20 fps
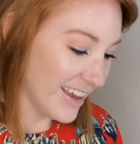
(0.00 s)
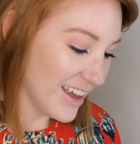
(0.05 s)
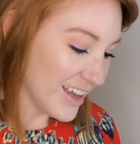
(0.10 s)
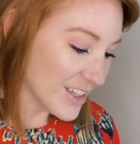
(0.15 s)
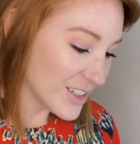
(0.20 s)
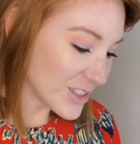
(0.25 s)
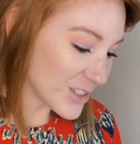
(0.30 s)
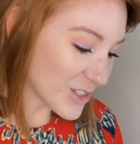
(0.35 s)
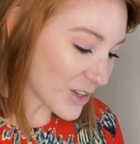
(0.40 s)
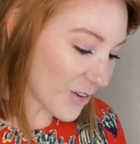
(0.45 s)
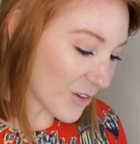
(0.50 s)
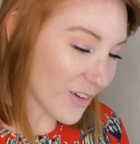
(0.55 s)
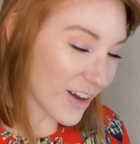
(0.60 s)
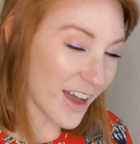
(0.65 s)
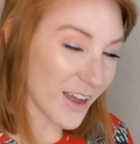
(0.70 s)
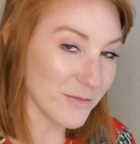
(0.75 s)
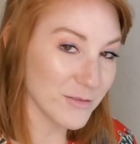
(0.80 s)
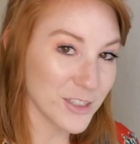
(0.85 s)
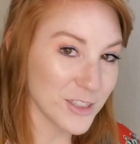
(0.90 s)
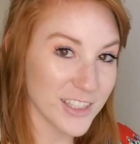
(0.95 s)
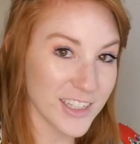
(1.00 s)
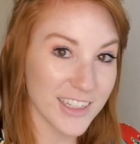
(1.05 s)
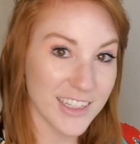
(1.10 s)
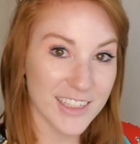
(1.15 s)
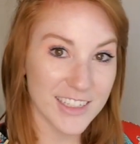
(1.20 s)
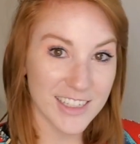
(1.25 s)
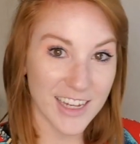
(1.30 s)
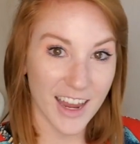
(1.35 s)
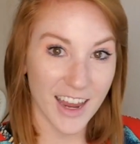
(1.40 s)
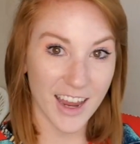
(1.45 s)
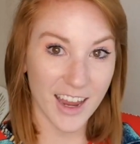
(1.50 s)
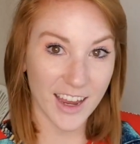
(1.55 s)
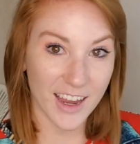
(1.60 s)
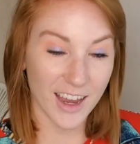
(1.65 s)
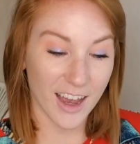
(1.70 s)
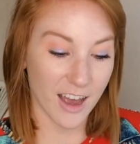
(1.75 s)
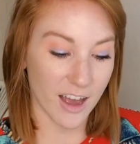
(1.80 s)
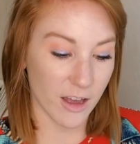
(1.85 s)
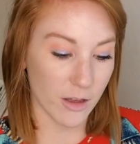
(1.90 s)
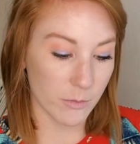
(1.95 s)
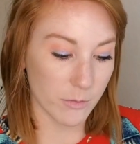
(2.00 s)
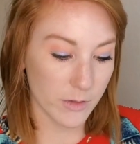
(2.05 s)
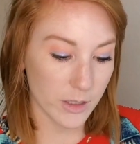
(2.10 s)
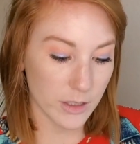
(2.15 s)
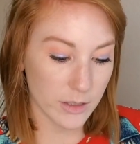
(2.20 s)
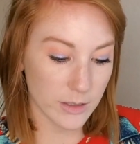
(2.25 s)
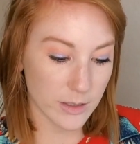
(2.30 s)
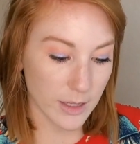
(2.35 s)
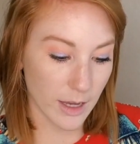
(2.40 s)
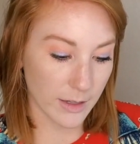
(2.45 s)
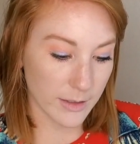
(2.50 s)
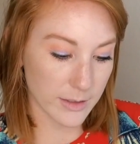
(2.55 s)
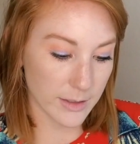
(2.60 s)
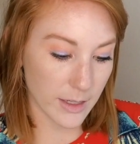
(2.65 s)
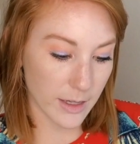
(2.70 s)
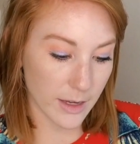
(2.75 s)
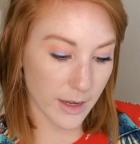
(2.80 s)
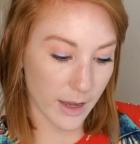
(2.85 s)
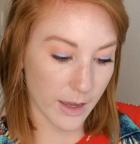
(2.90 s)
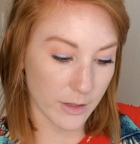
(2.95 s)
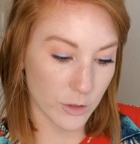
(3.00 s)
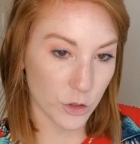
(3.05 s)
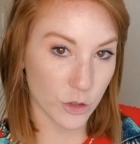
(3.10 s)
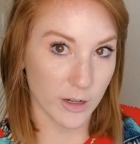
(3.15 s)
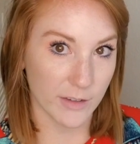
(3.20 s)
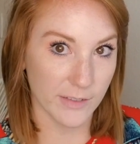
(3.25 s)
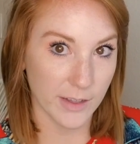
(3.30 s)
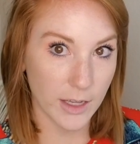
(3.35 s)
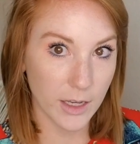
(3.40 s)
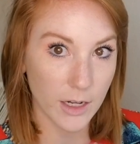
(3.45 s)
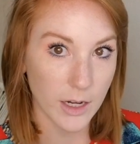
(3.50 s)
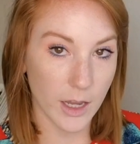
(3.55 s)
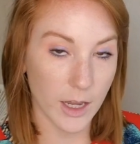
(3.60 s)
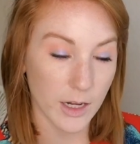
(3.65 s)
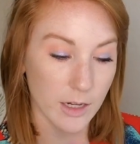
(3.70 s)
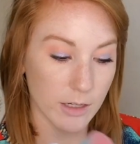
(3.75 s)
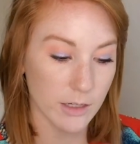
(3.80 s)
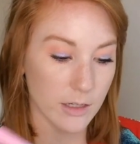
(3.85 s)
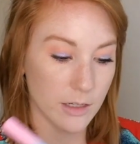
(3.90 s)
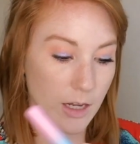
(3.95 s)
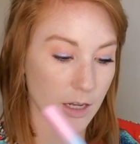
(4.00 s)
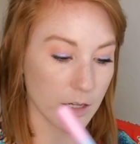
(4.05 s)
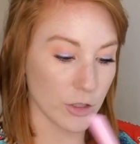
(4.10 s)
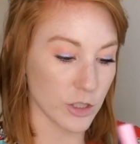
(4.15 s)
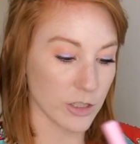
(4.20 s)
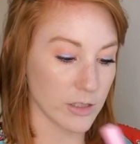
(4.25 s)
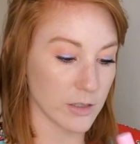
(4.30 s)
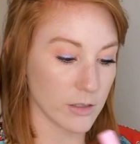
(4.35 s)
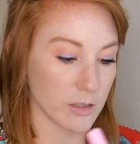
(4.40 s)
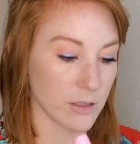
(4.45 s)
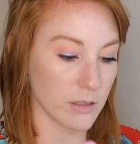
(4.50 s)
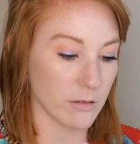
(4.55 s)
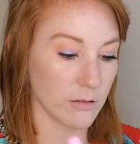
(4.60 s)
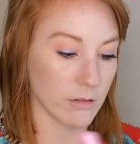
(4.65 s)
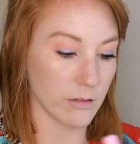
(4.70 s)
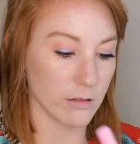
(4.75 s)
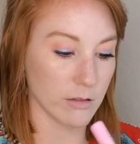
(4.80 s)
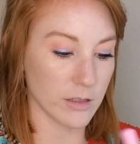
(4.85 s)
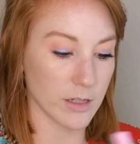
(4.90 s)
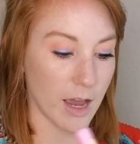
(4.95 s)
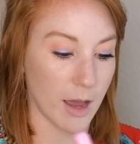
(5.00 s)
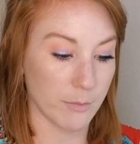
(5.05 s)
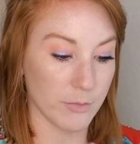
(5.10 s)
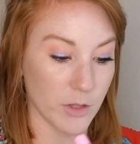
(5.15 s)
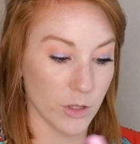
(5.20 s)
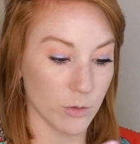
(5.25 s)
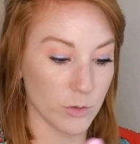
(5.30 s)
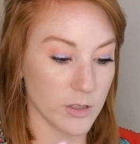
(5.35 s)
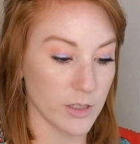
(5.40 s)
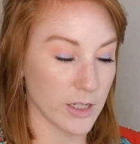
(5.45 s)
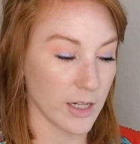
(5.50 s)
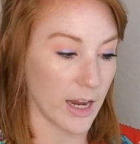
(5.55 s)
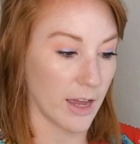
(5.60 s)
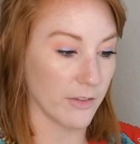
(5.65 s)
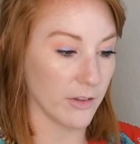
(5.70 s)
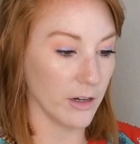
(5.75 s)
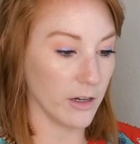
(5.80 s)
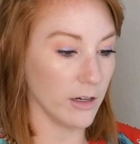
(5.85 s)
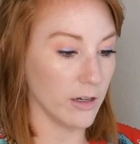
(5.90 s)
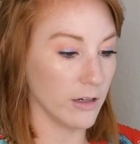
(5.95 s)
So I'm just gonna take Sexy and Driven and just tap those together,